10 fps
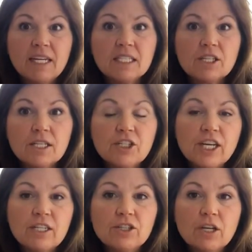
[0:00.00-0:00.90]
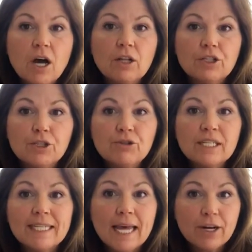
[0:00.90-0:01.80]
and it's going to change the color,
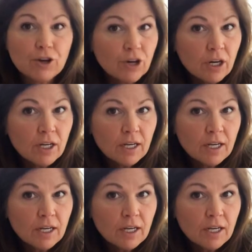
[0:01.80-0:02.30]
usually lighter.